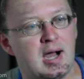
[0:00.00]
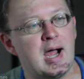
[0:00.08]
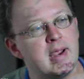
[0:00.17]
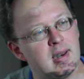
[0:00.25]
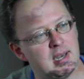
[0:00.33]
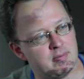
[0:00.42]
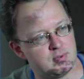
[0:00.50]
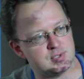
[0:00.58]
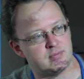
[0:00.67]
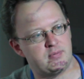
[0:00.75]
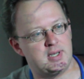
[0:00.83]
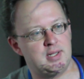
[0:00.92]
higher levels
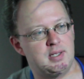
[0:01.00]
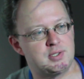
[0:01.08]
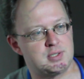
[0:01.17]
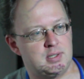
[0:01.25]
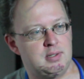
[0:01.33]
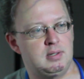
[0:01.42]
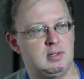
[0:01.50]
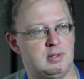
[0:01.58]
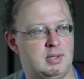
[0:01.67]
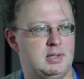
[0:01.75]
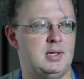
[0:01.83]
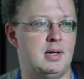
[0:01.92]
of radiation
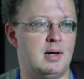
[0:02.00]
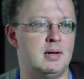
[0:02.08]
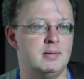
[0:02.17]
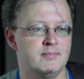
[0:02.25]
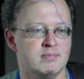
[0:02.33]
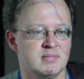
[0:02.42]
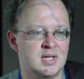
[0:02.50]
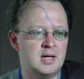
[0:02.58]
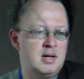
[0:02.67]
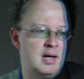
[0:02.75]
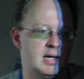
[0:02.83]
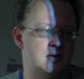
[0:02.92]
in the air.
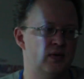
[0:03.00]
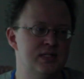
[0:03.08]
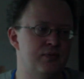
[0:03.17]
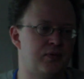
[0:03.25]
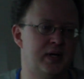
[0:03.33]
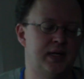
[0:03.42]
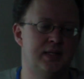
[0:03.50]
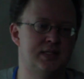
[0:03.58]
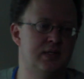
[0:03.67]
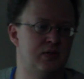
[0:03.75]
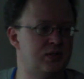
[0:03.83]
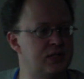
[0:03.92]
And the reason for that is
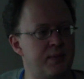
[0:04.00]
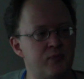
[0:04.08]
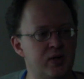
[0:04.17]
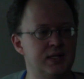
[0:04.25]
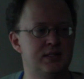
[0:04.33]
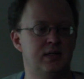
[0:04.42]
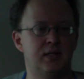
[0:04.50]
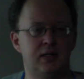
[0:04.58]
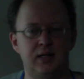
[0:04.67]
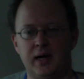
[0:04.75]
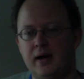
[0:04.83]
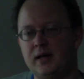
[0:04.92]
that there's some reason that
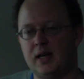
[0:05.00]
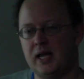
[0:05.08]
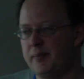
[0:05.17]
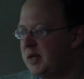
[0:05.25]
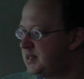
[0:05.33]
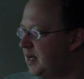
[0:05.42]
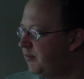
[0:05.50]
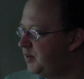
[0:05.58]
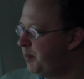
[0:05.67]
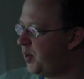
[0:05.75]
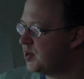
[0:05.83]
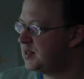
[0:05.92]
the aerodynamics have
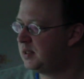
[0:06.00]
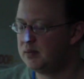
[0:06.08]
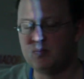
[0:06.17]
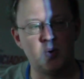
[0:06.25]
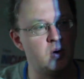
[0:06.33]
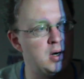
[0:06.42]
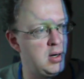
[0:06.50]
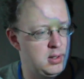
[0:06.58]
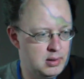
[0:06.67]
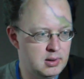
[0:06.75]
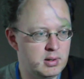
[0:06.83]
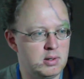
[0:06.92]
deposited more
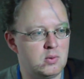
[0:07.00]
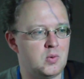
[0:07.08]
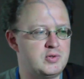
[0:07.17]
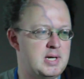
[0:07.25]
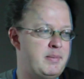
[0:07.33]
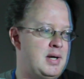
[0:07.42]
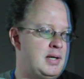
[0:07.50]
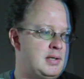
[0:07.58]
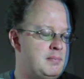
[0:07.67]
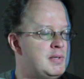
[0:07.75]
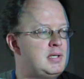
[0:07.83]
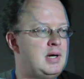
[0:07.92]
contaminated
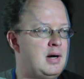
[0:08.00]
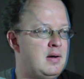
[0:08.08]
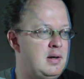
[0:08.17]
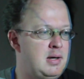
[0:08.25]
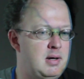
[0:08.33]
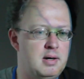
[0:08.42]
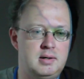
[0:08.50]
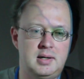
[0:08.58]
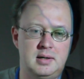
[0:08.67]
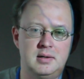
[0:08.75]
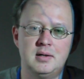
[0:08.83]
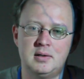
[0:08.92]
material here
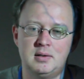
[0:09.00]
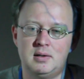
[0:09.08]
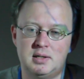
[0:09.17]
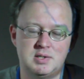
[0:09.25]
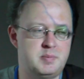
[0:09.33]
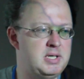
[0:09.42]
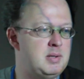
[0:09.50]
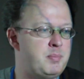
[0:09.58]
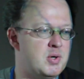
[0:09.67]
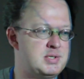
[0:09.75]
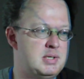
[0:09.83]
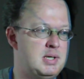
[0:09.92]
than is being
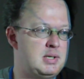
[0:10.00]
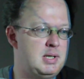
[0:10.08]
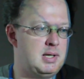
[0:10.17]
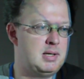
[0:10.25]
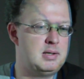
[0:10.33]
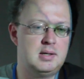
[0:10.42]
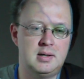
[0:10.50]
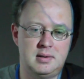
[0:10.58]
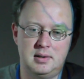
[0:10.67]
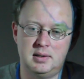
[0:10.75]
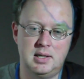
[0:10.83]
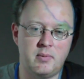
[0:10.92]
deposited in
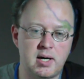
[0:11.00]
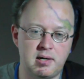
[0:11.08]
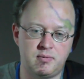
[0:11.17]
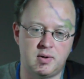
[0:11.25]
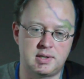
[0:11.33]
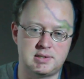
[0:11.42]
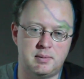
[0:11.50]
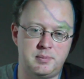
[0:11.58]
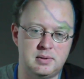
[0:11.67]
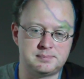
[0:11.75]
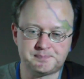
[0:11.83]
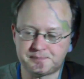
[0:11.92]
Iwaki, for example.